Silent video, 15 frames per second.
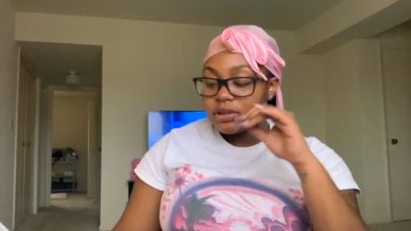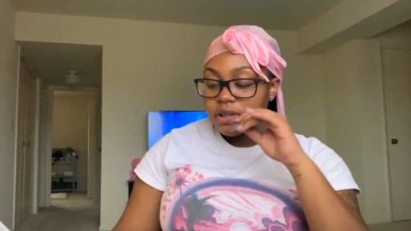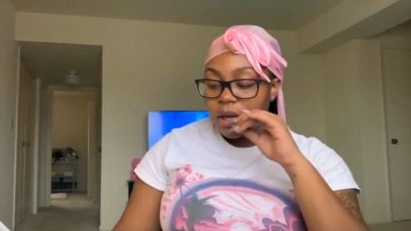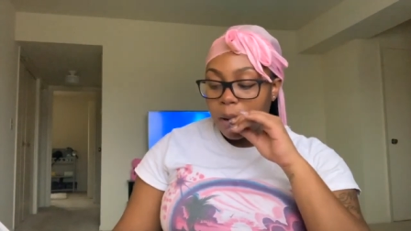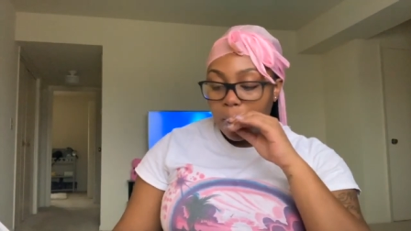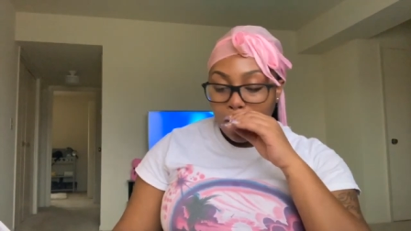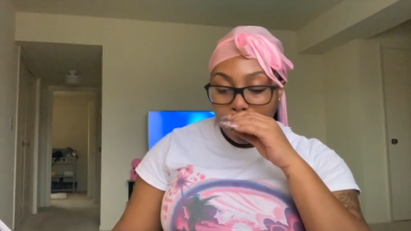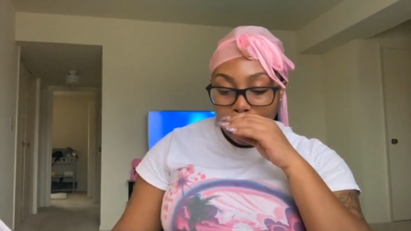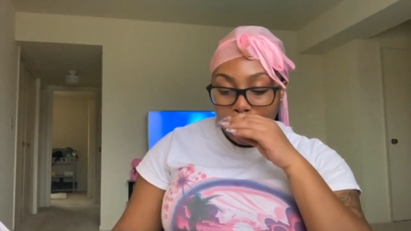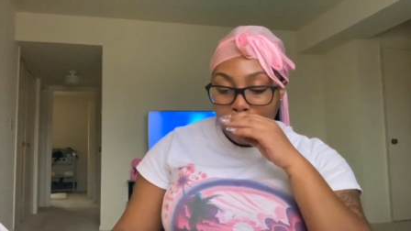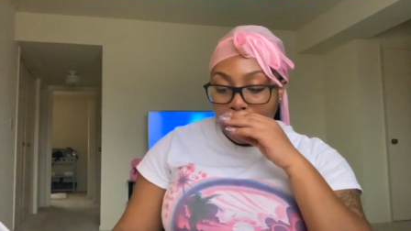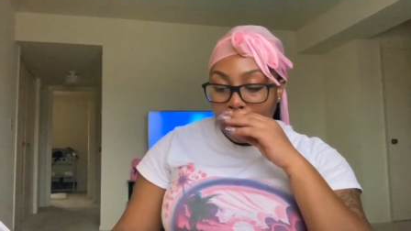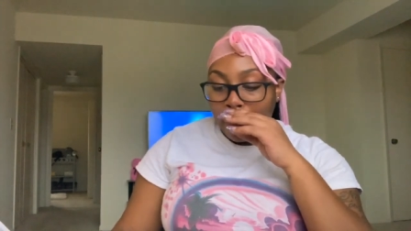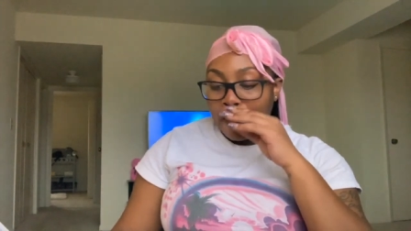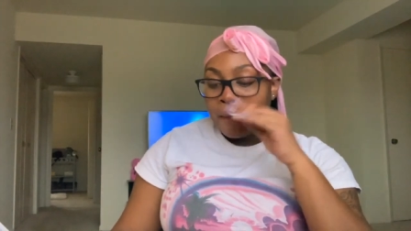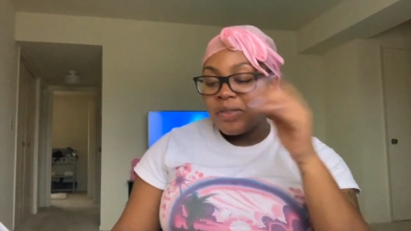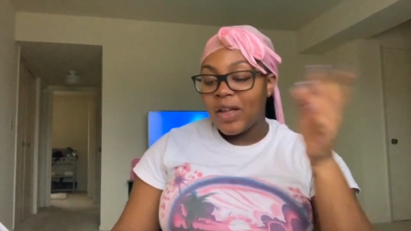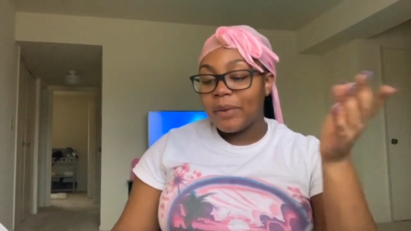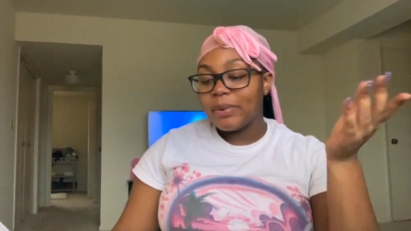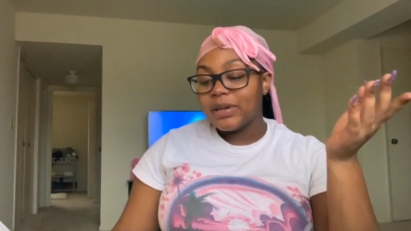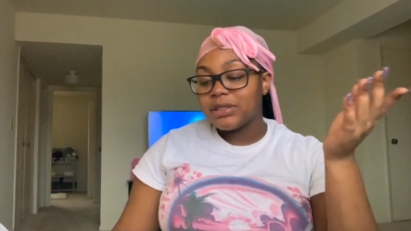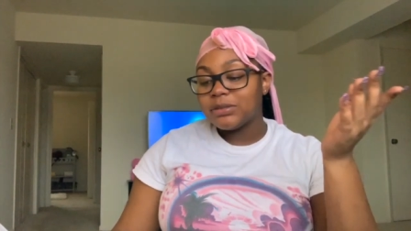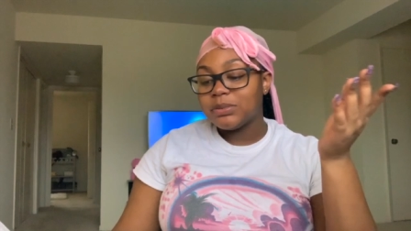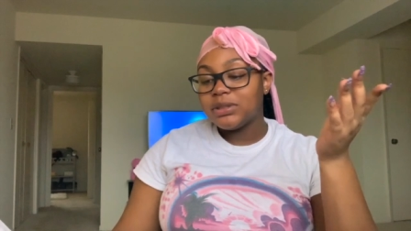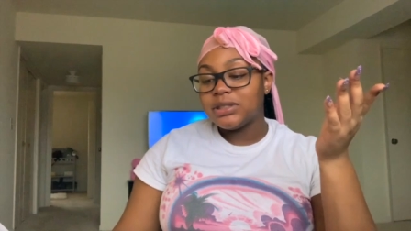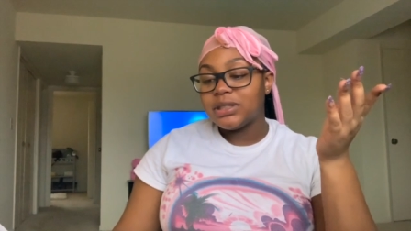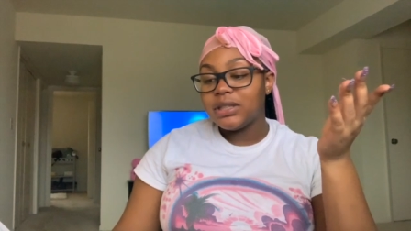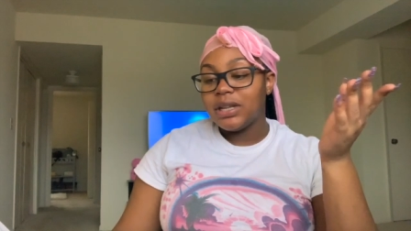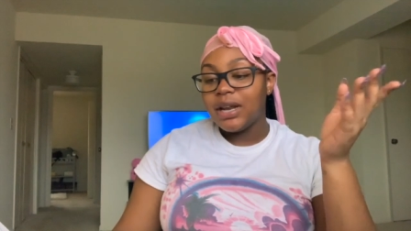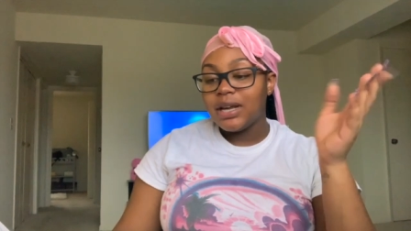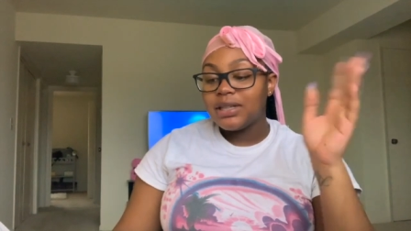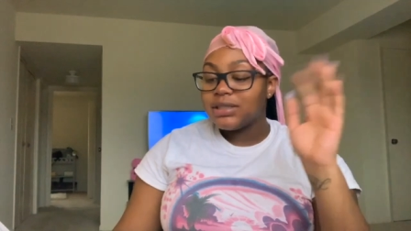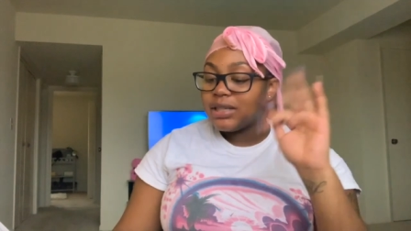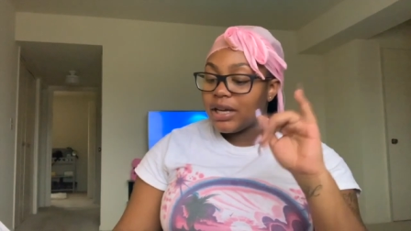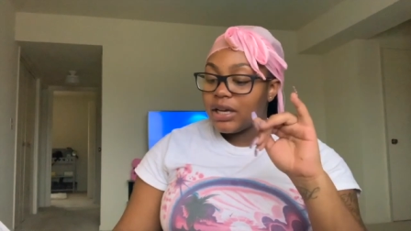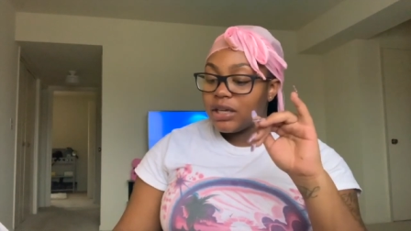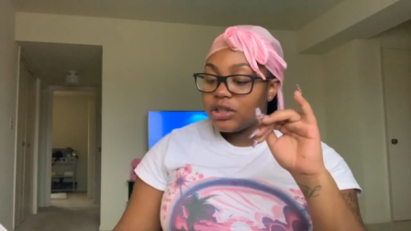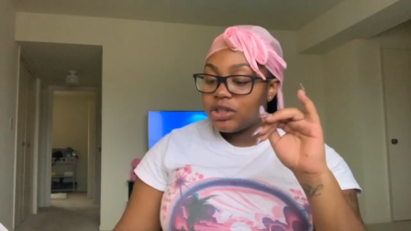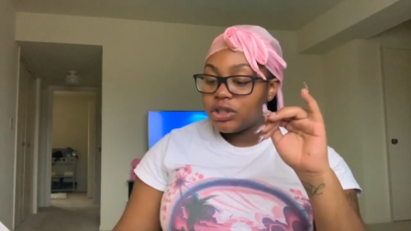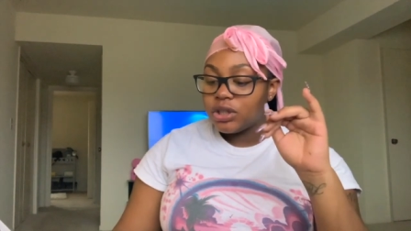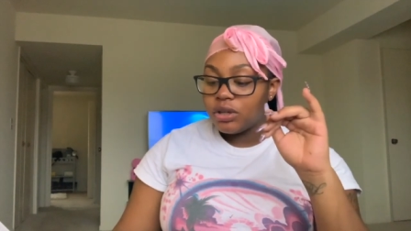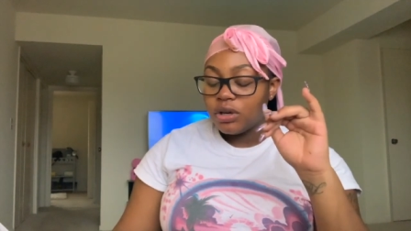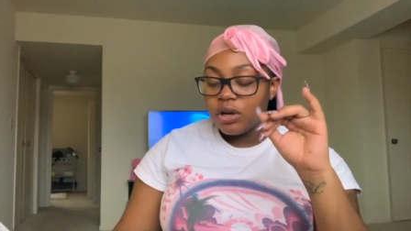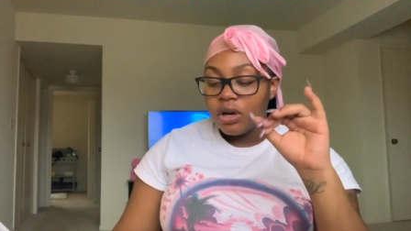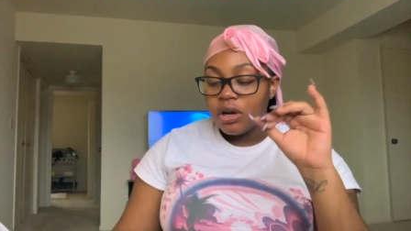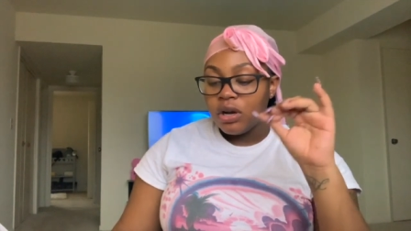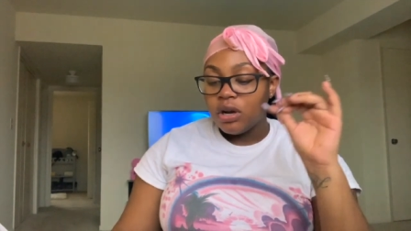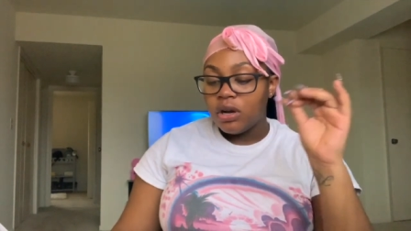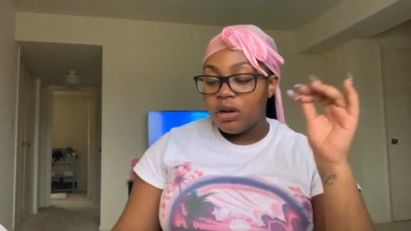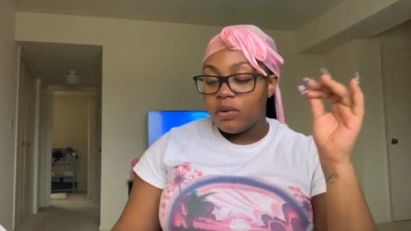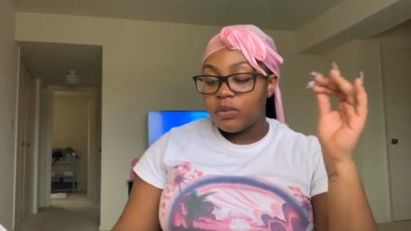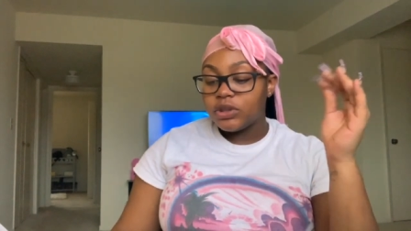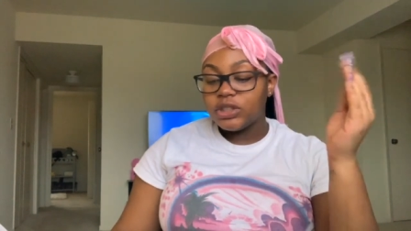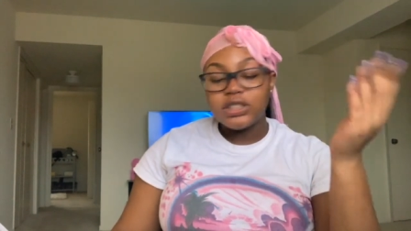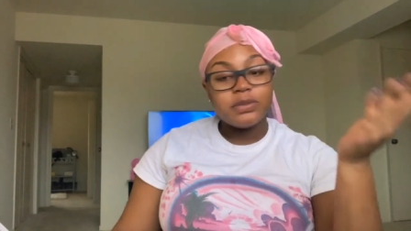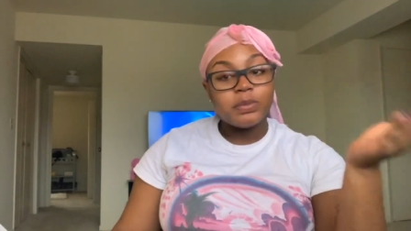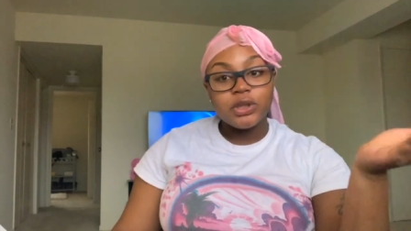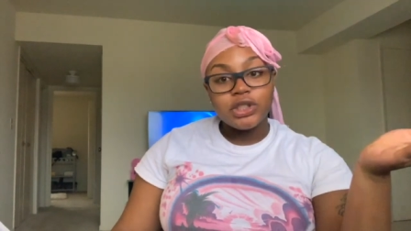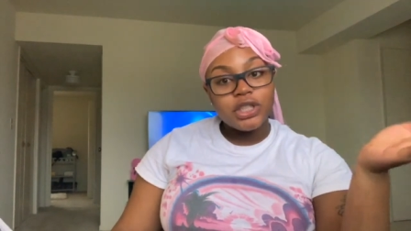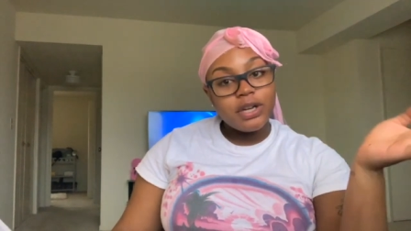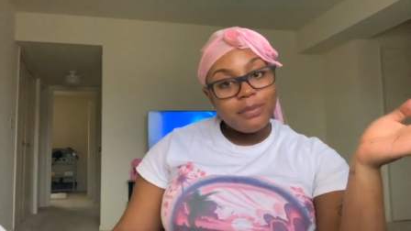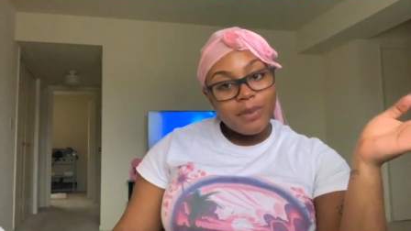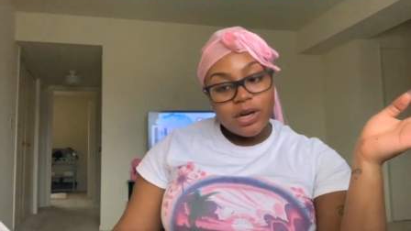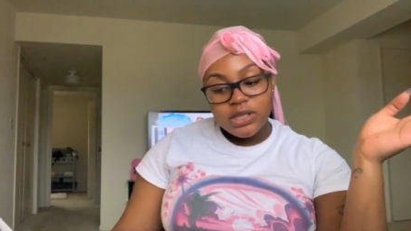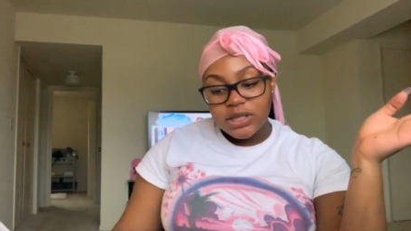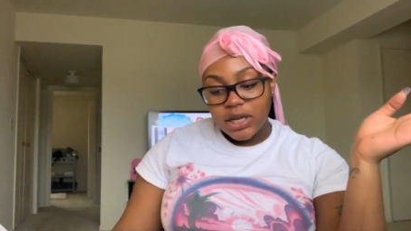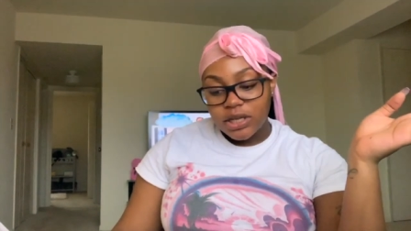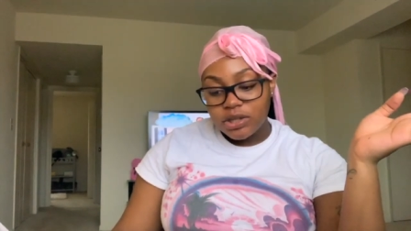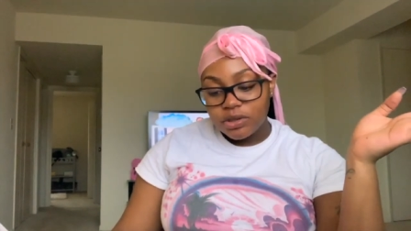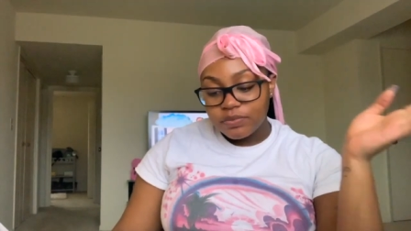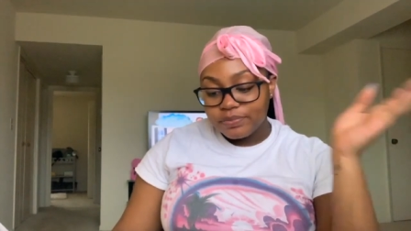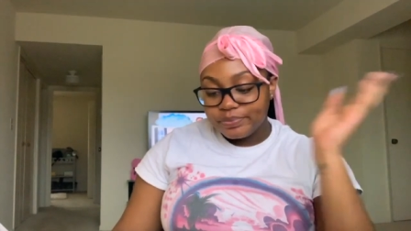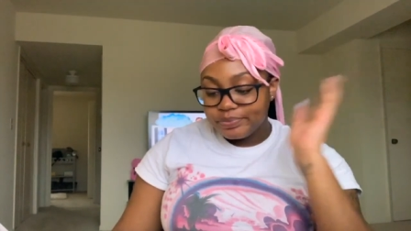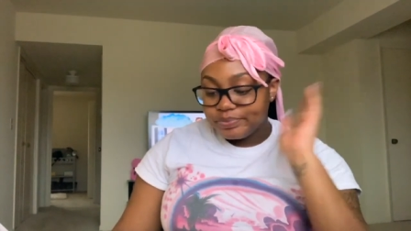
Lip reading: So that brings me to the next stage, which is the pushing and birth stage.